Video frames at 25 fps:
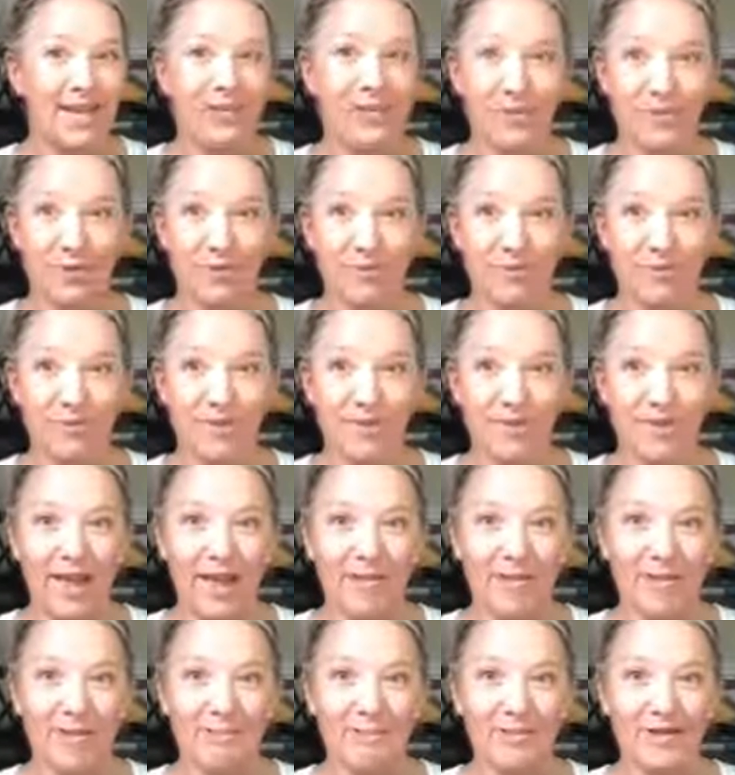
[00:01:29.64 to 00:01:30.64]
trip for
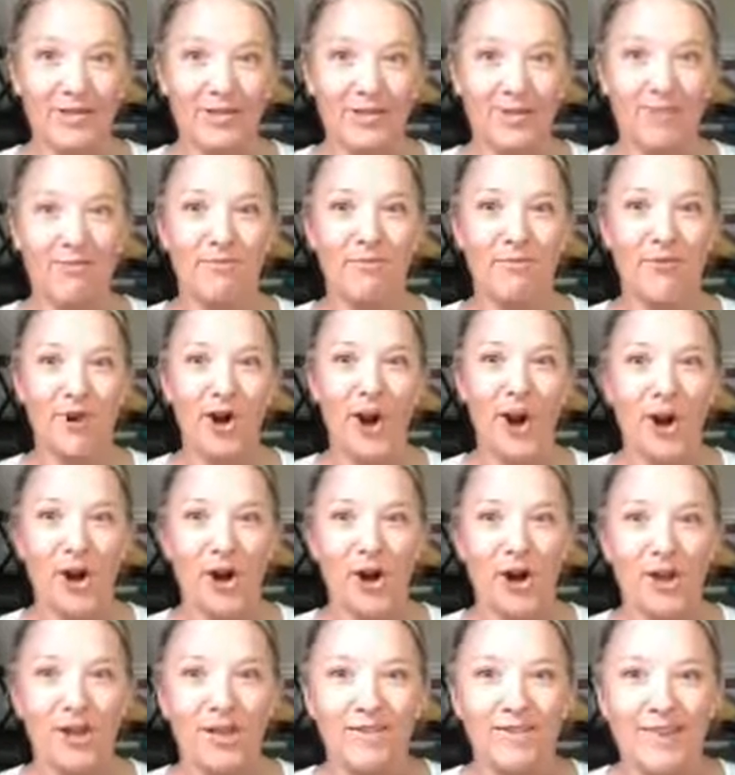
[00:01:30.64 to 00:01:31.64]
them, a big trip for
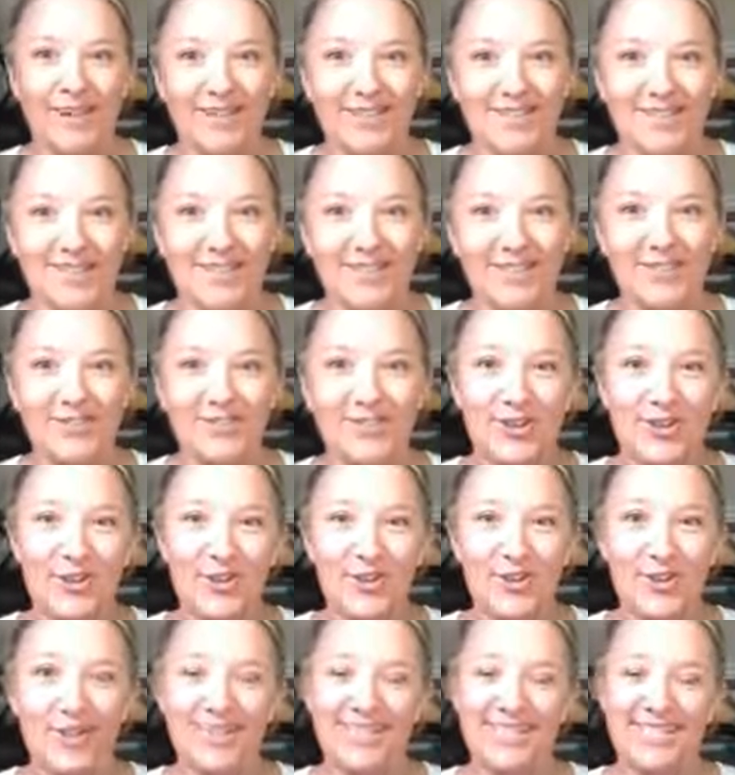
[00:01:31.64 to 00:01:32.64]
all of us. It is
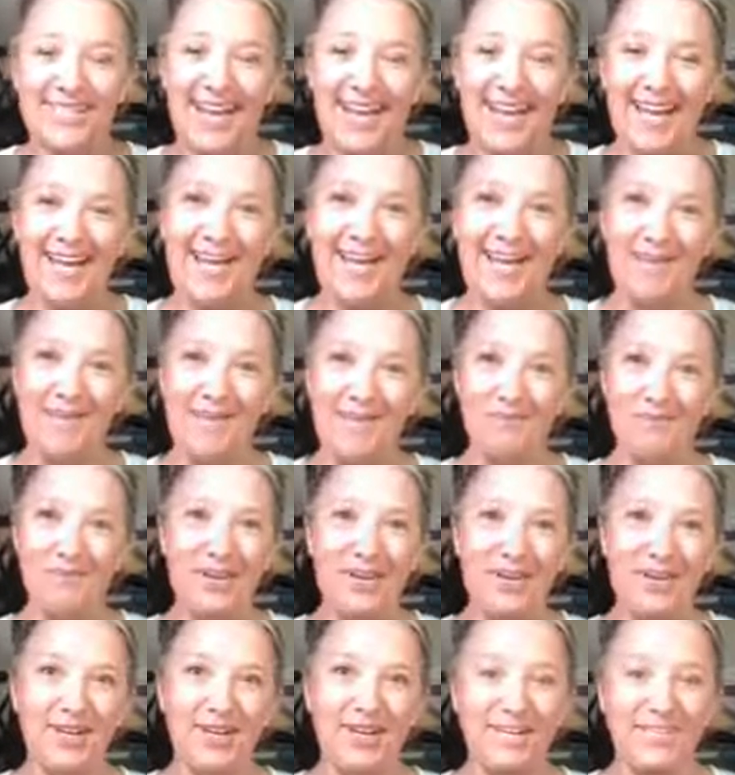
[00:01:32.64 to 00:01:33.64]
so exciting. Oh my
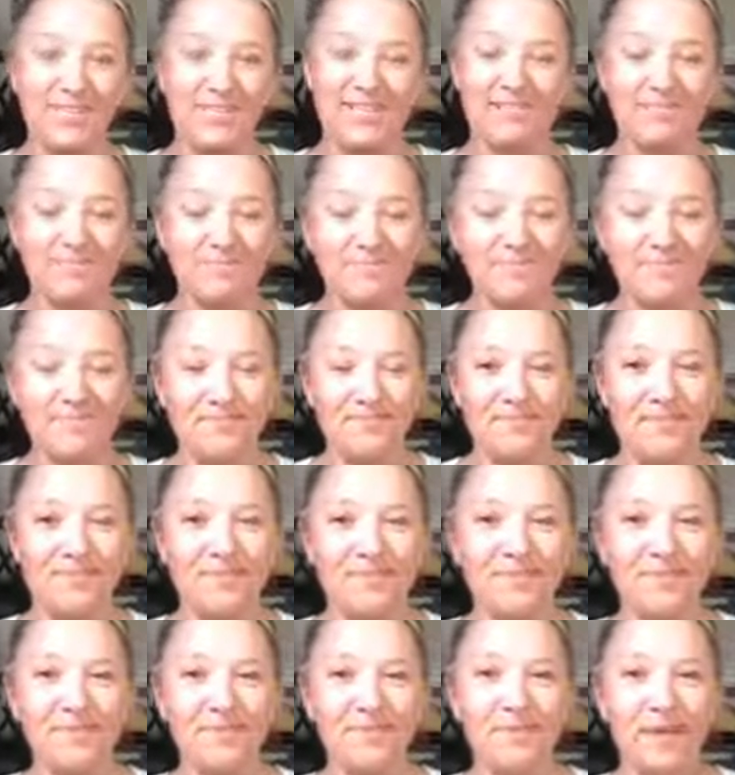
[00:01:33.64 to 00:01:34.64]
goodness.
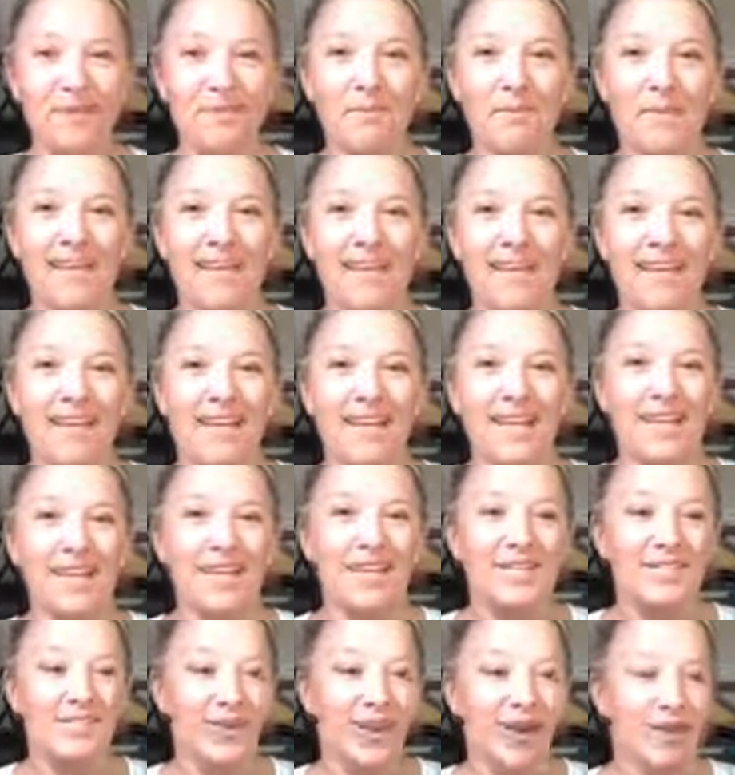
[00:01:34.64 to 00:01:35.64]
But
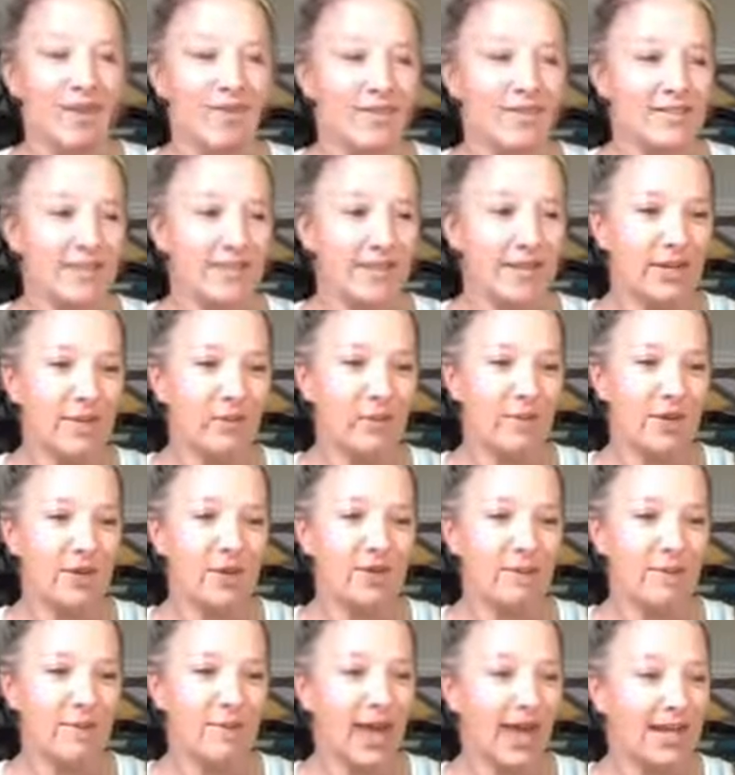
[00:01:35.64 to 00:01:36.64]
so Emerson's right here working
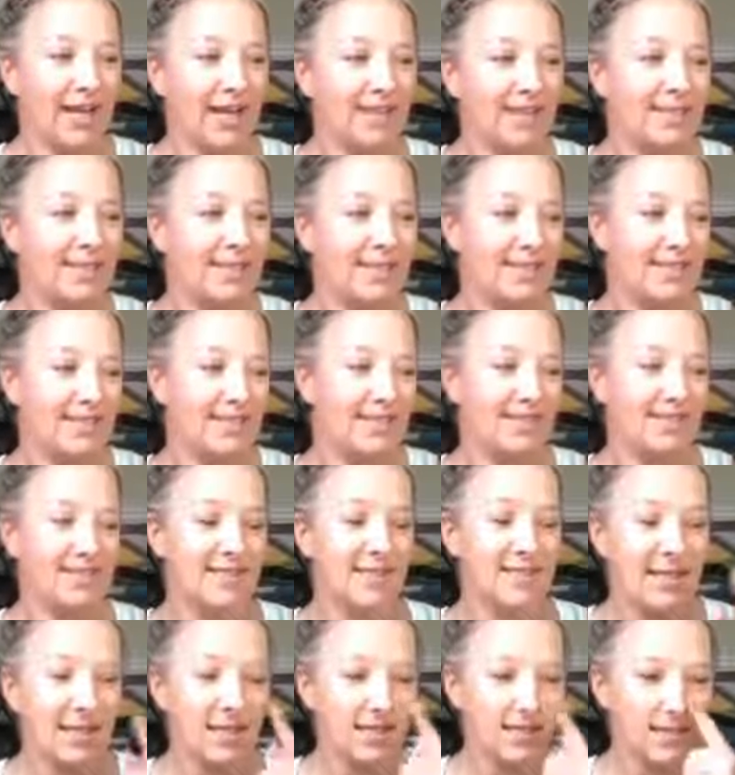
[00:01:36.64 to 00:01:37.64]
on her packing
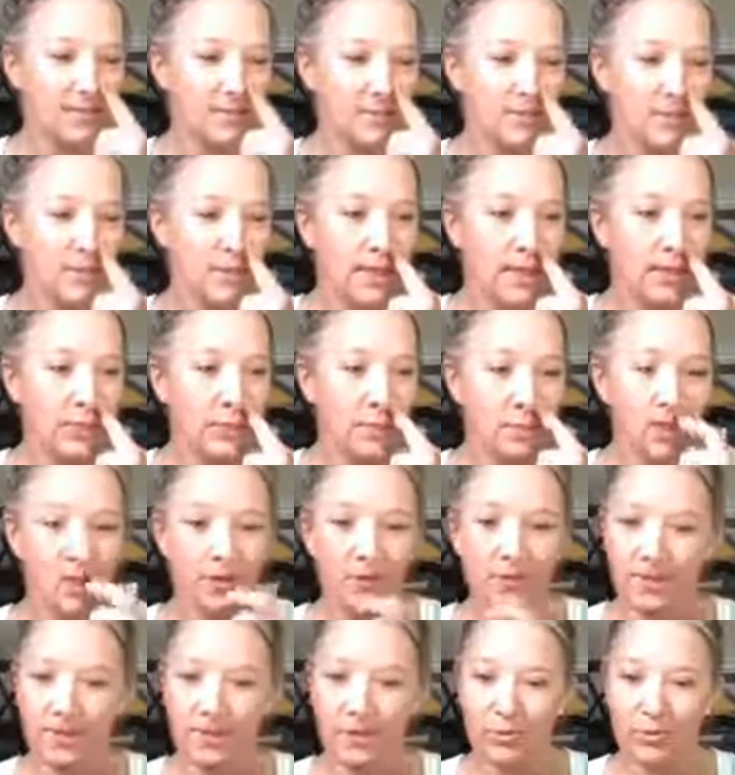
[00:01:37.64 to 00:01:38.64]
list. This week we're
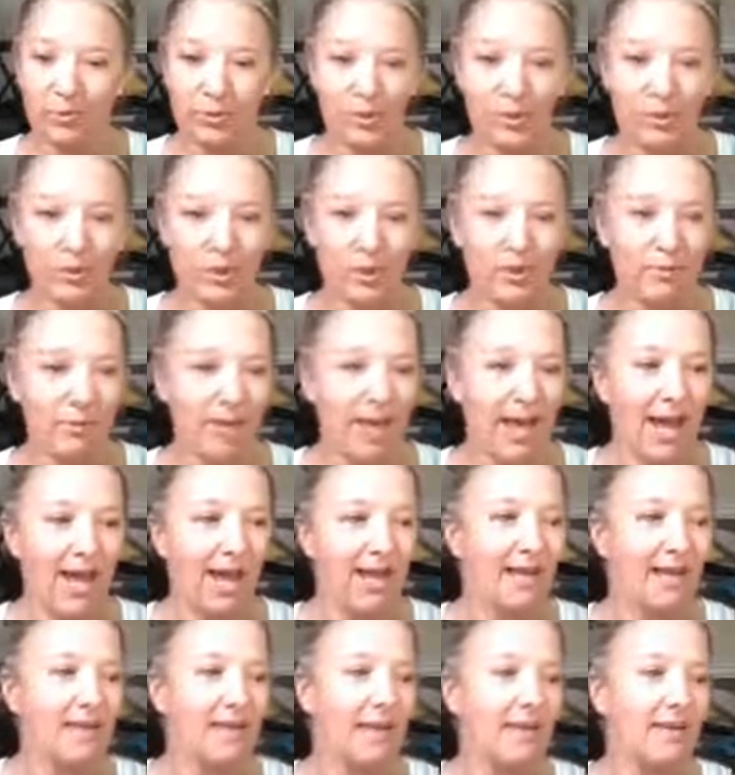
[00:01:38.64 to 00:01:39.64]
going through all the
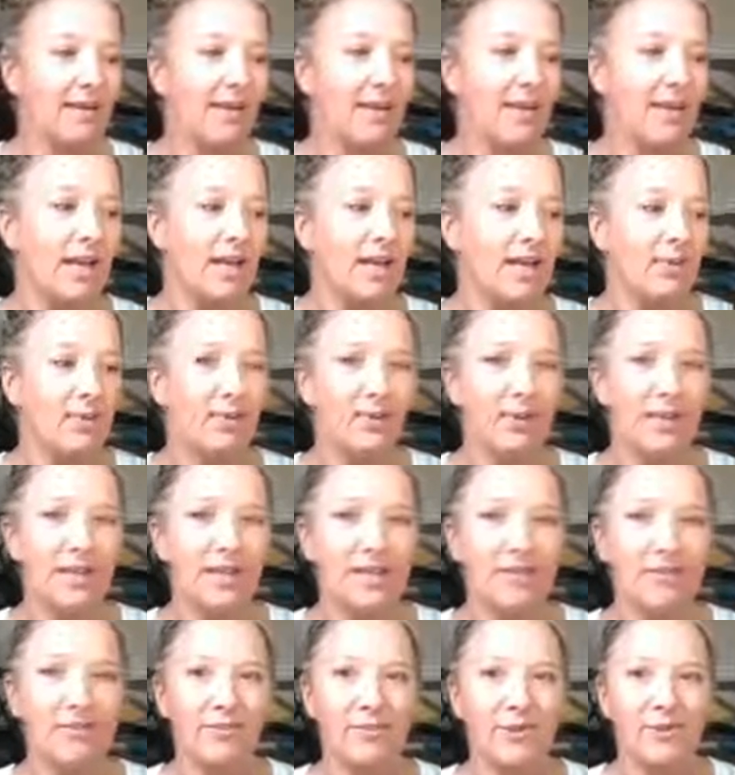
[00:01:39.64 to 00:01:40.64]
packing and
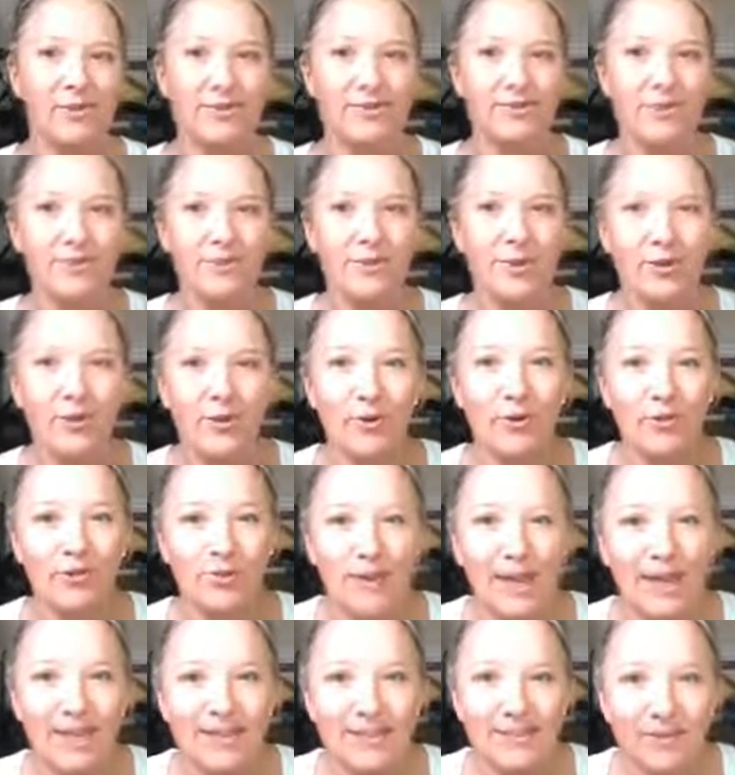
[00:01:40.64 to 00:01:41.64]
really feeling so
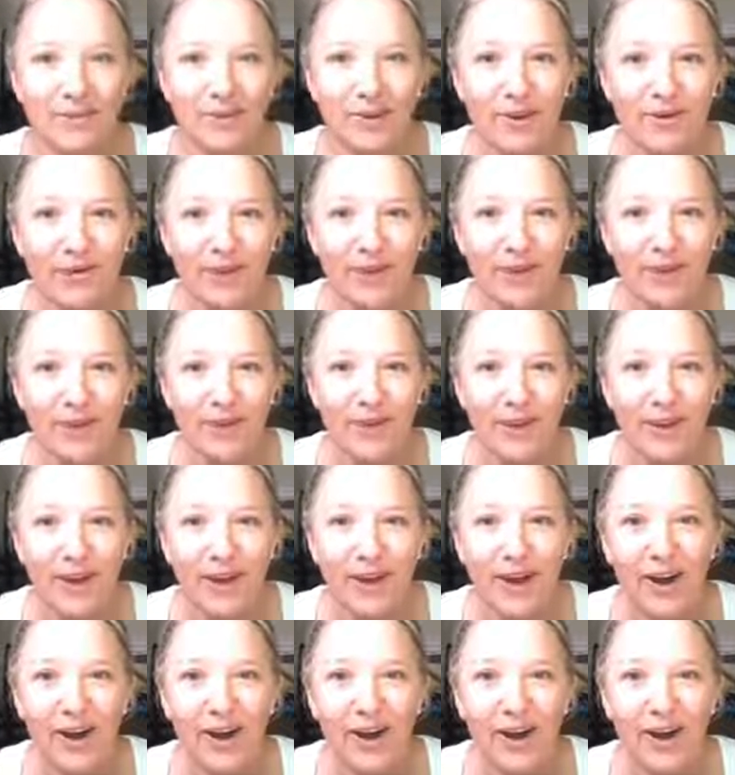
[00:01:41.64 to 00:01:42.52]
blessed and wonderful.